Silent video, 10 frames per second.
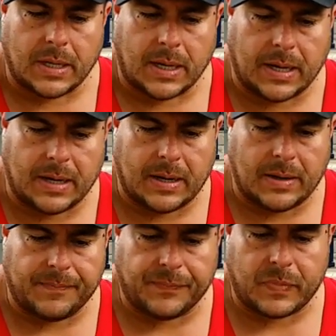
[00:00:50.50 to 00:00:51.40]

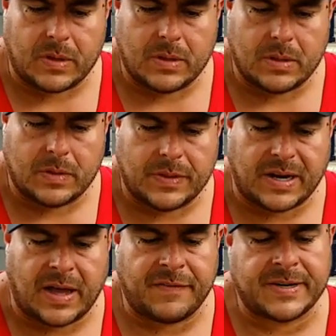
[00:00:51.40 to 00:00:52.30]
Uh,
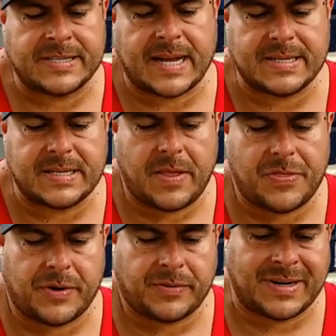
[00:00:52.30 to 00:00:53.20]
they're advertising
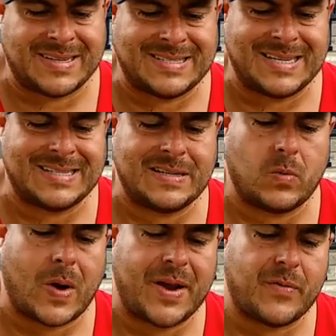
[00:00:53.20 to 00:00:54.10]
three hundred sixty
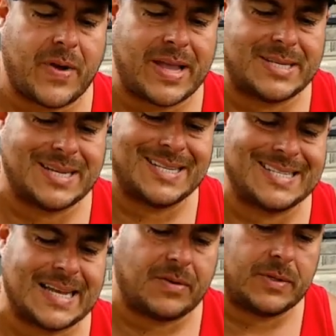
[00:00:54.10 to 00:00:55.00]
wide range
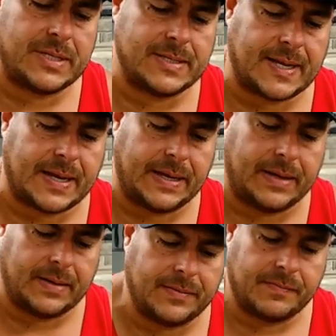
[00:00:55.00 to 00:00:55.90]
sound design.